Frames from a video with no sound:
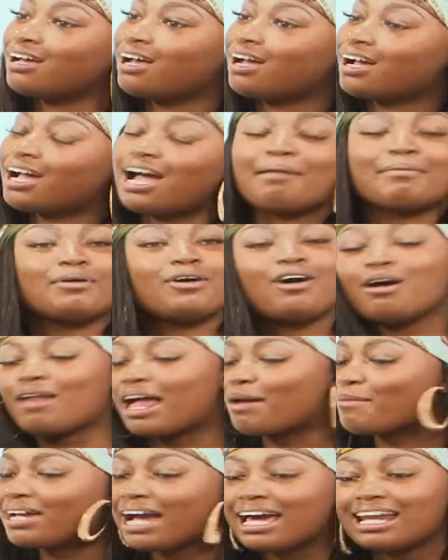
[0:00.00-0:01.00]
Come on,
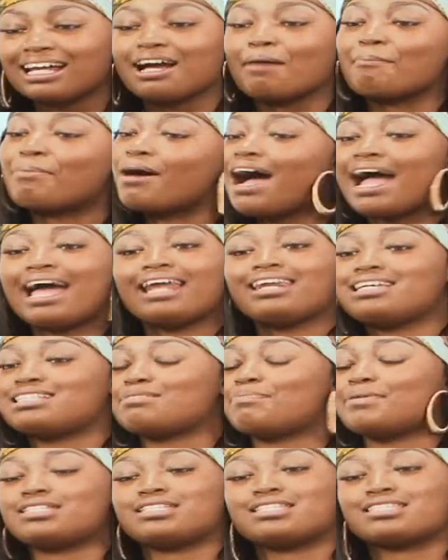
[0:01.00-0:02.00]
like we gotta combine
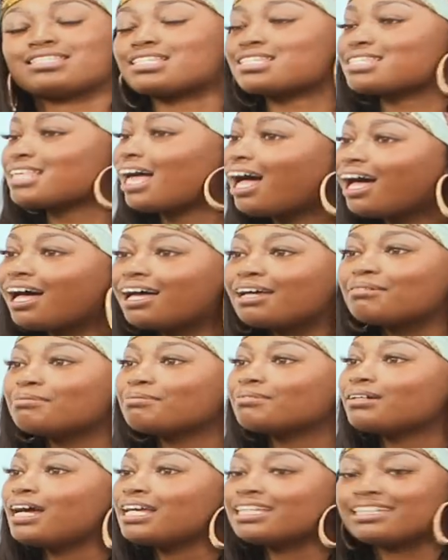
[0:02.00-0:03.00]
these bitches as
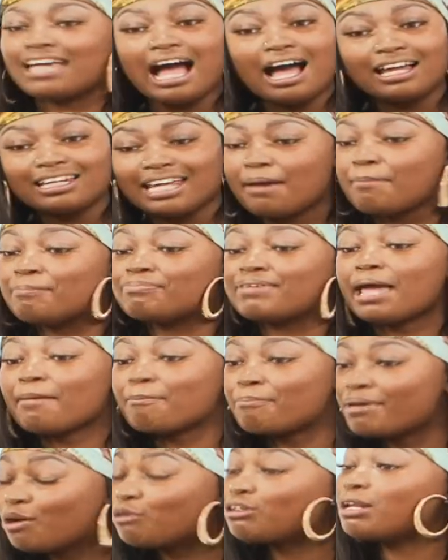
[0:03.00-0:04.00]
time. Y'all, they
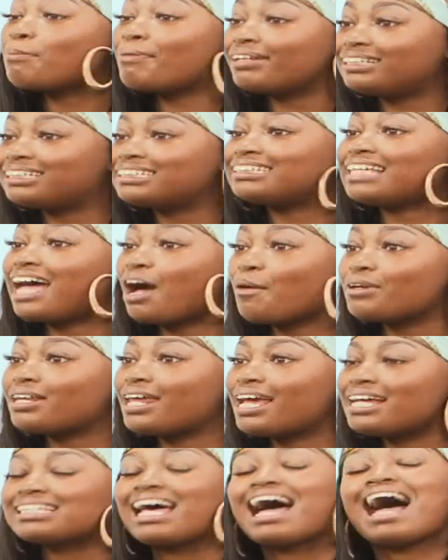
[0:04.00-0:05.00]
building bitches
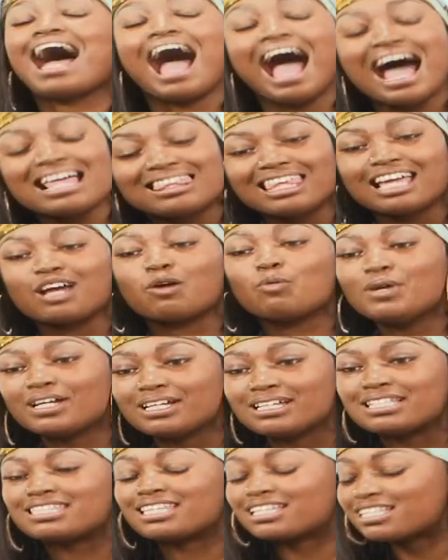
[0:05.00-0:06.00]
nowadays. I think we
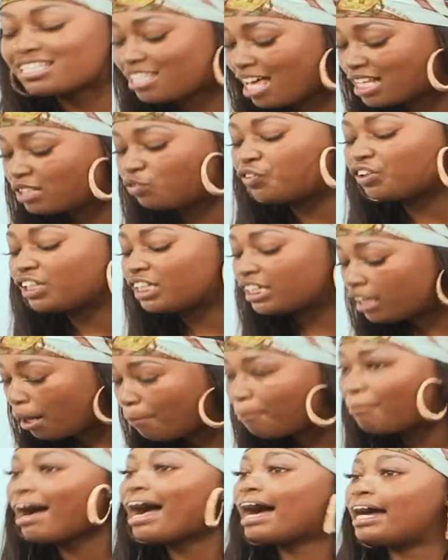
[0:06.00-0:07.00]
could successfully
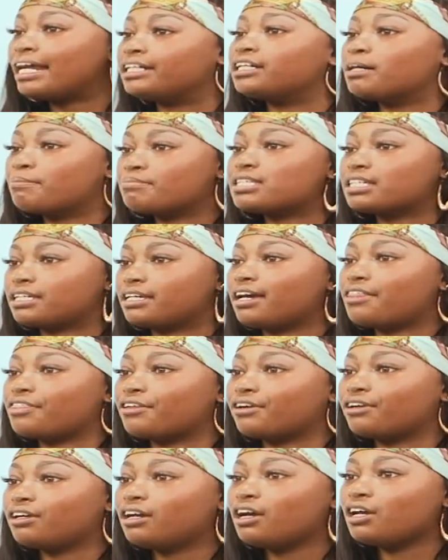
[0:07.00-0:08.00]
combine them
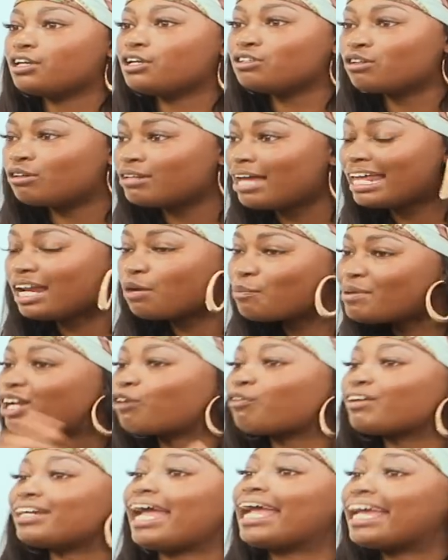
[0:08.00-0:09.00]
together. You know, now that we
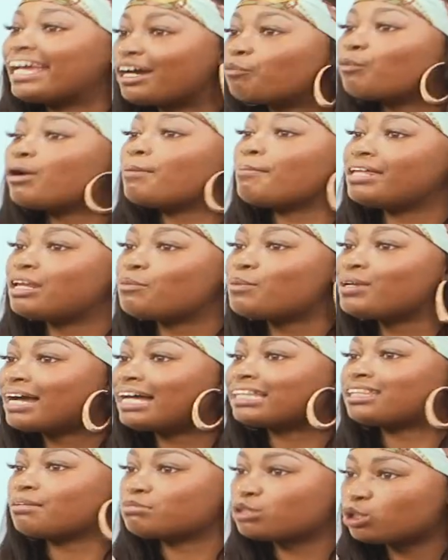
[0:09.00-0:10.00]
creating women and we
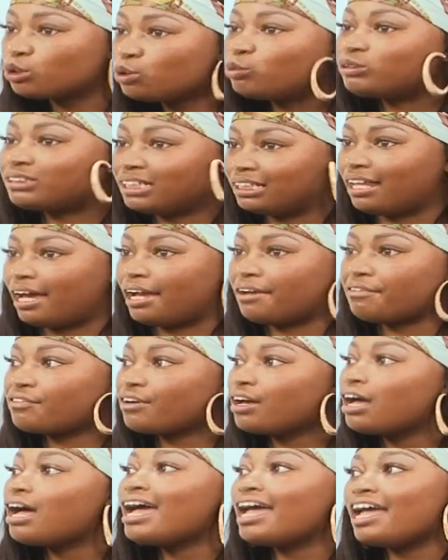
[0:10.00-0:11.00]
got them tools in life.
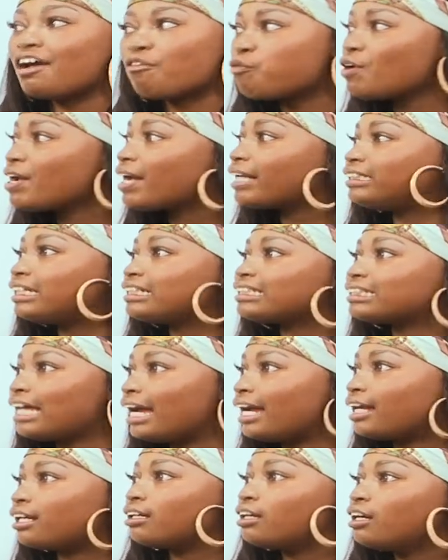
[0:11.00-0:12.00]
If we could just
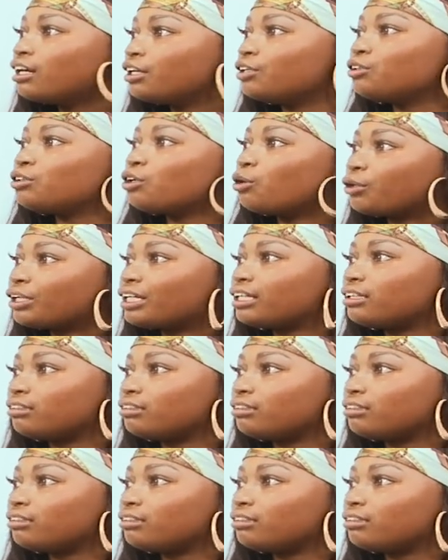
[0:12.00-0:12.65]
like, you know,